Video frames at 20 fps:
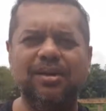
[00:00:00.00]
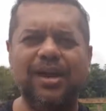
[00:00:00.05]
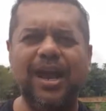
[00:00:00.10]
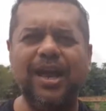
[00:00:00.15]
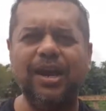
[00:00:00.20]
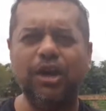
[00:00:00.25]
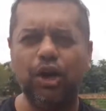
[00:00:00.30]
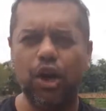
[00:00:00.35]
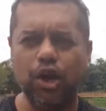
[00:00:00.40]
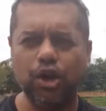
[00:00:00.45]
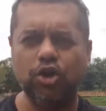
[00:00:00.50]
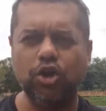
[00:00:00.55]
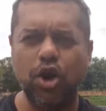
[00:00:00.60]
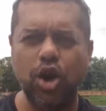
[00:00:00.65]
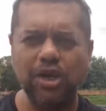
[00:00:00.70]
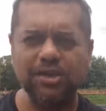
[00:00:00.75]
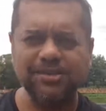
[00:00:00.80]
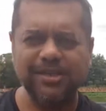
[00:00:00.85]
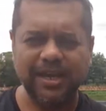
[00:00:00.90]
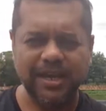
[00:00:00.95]
at a low
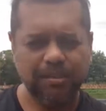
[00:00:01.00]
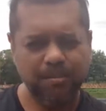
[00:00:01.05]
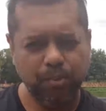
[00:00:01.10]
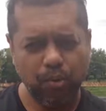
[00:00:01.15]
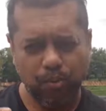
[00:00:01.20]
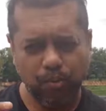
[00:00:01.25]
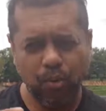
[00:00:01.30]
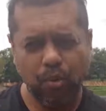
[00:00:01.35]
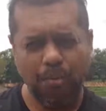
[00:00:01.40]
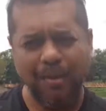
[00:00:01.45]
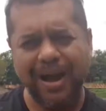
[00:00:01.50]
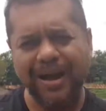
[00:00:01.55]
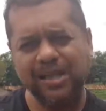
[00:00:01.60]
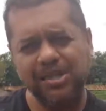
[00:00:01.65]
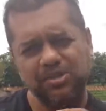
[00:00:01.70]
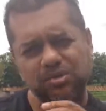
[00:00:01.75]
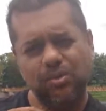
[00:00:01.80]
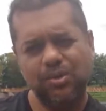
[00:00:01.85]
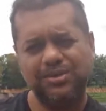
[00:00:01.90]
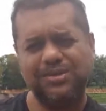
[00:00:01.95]
cost, they can put more money
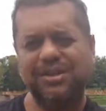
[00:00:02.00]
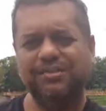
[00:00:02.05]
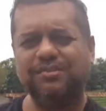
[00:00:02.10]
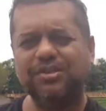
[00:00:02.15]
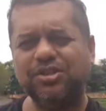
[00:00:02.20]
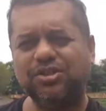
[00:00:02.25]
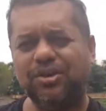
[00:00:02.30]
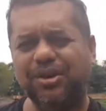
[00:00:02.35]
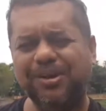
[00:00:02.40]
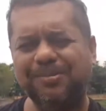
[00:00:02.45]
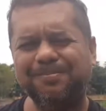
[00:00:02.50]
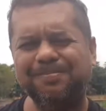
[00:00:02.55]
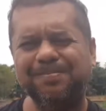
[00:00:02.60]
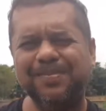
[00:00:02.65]
towards inventory.